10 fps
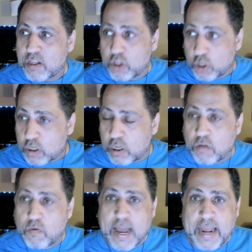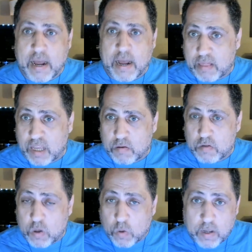looked to the right, I think I
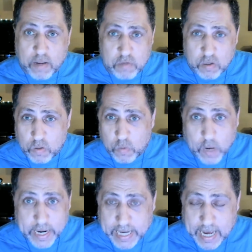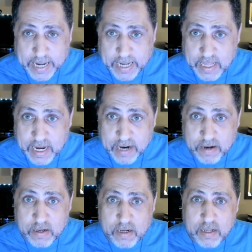was the only, I was the only white guy in there.